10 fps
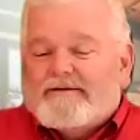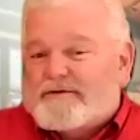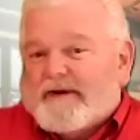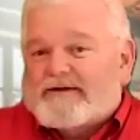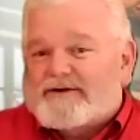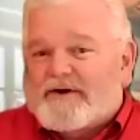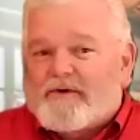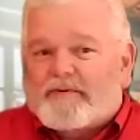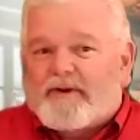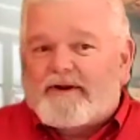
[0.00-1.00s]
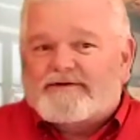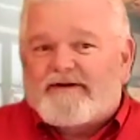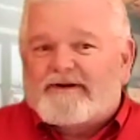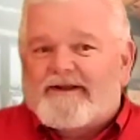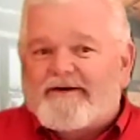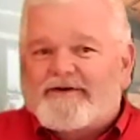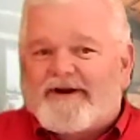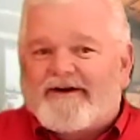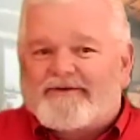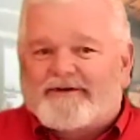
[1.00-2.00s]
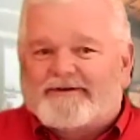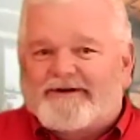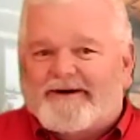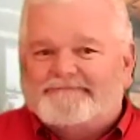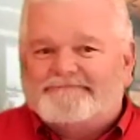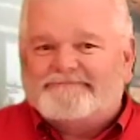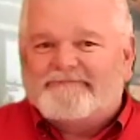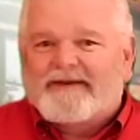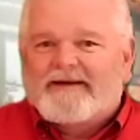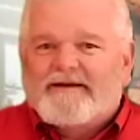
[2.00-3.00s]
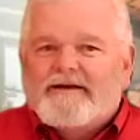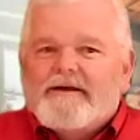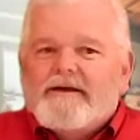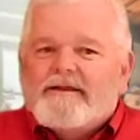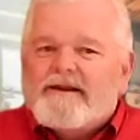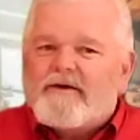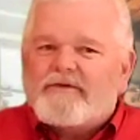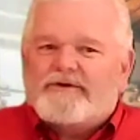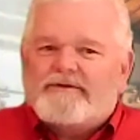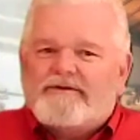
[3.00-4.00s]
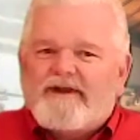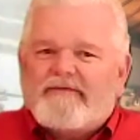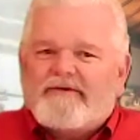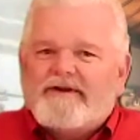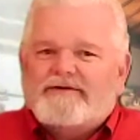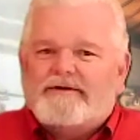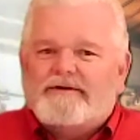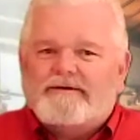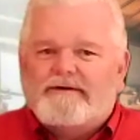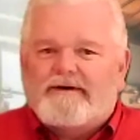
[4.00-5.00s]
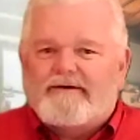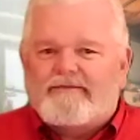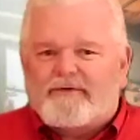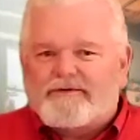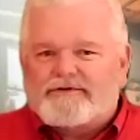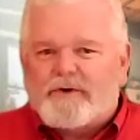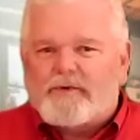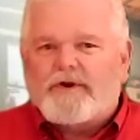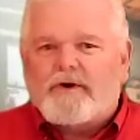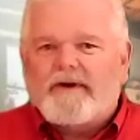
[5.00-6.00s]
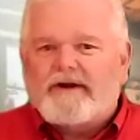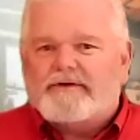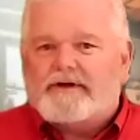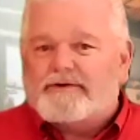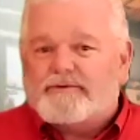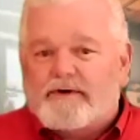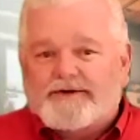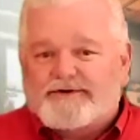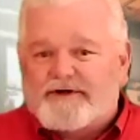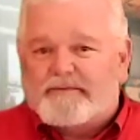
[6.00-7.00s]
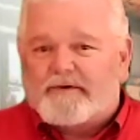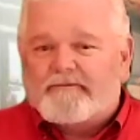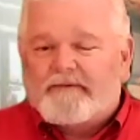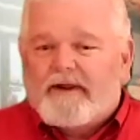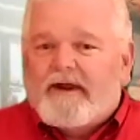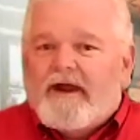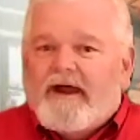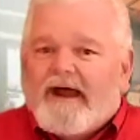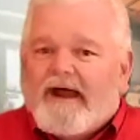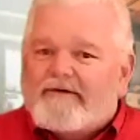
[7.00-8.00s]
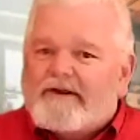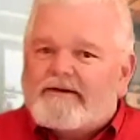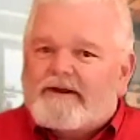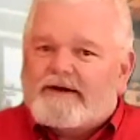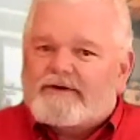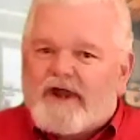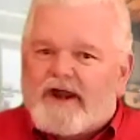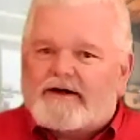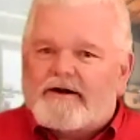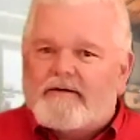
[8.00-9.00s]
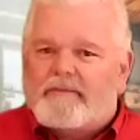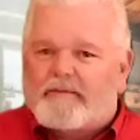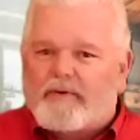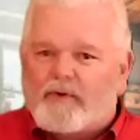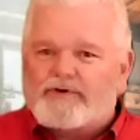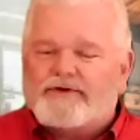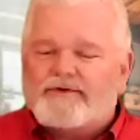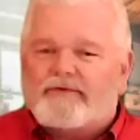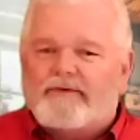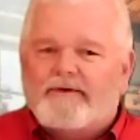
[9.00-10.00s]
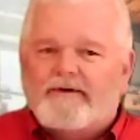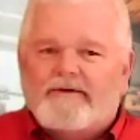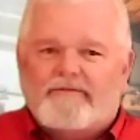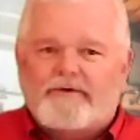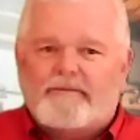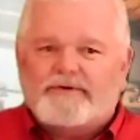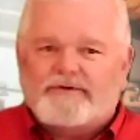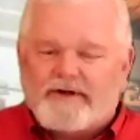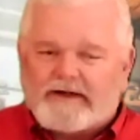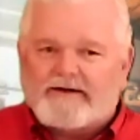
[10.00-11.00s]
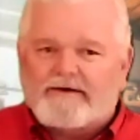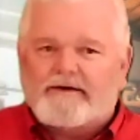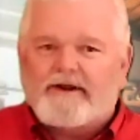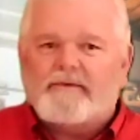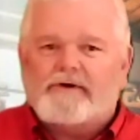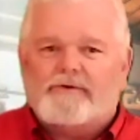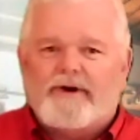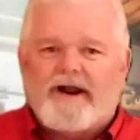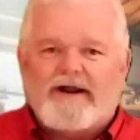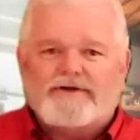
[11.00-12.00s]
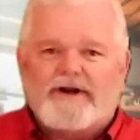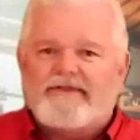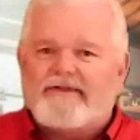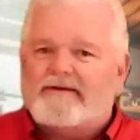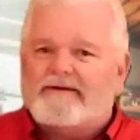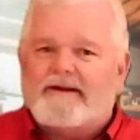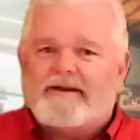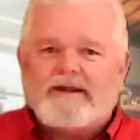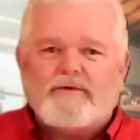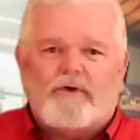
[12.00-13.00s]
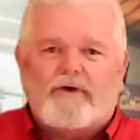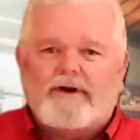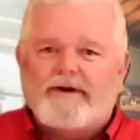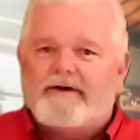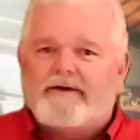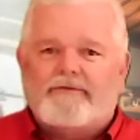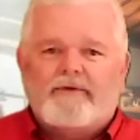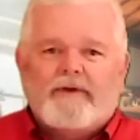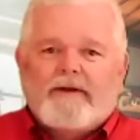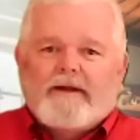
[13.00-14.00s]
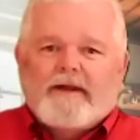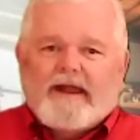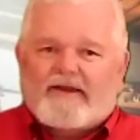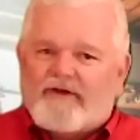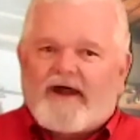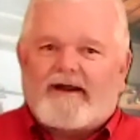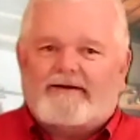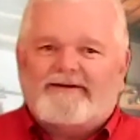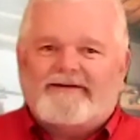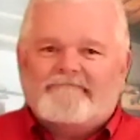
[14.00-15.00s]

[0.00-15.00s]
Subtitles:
Too bad you can only play 7 letter tiles at a time. You know, the definition for stoichiometric is really simple. Having the exact proportions for a particular chemical reaction. I think the key word here is exact.